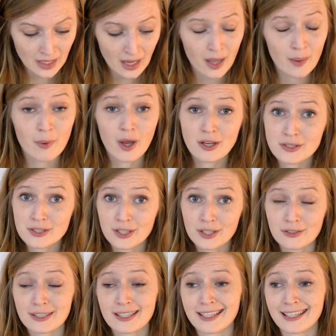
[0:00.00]
Um,
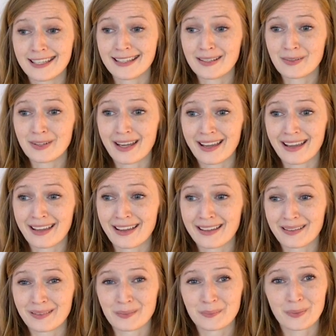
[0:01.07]
also in,
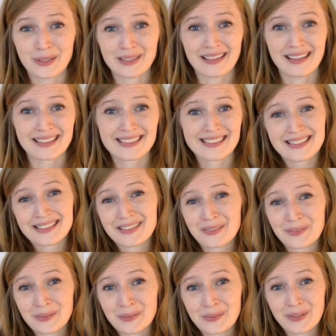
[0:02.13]
uh, in boy dogs, you
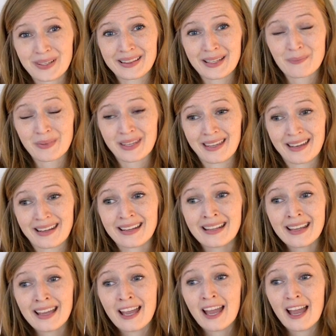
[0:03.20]
know, neutering them can
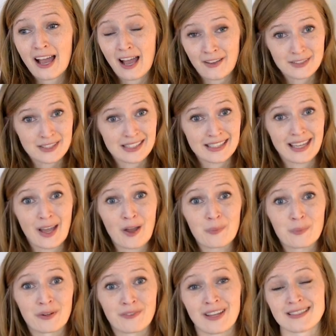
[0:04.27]
obviously
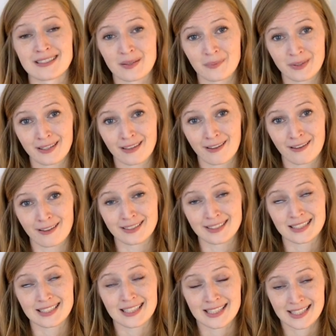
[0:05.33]
help prevent something
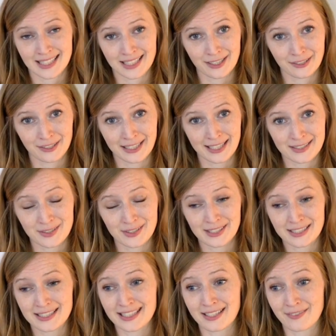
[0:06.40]
called testicular cancer
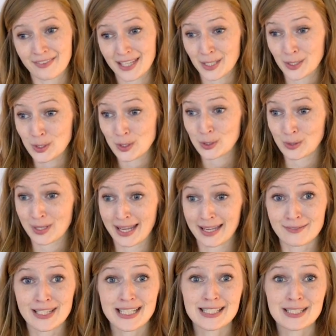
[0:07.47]
because if they do not
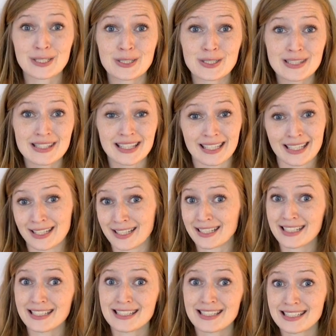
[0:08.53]
have testicles, they
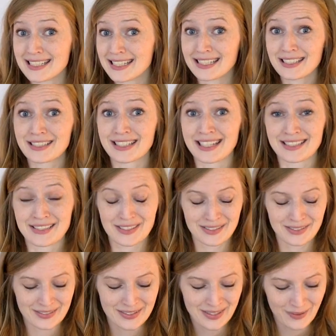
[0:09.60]
cannot get testicular
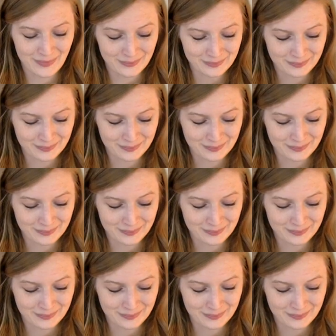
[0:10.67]
cancer. So